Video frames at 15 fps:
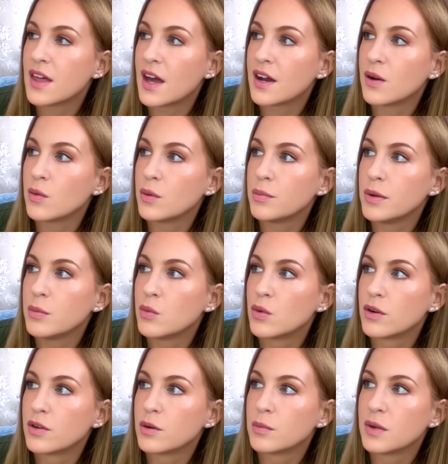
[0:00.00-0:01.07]
then it would be
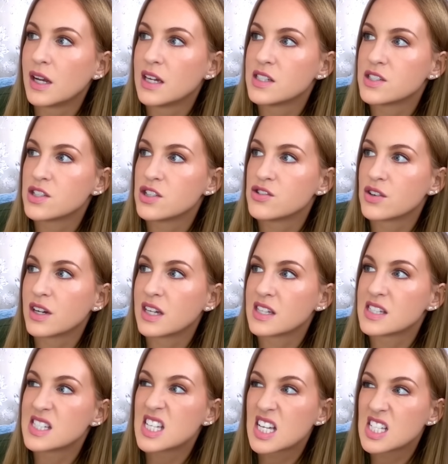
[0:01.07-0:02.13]
more normalized to drink
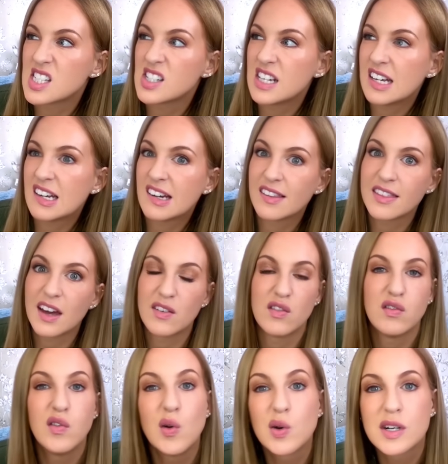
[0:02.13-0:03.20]
at 16 and
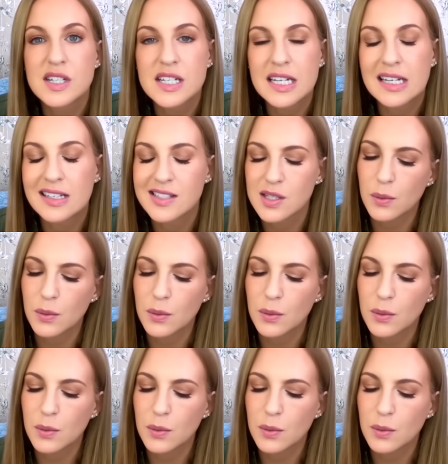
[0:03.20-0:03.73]
then 14.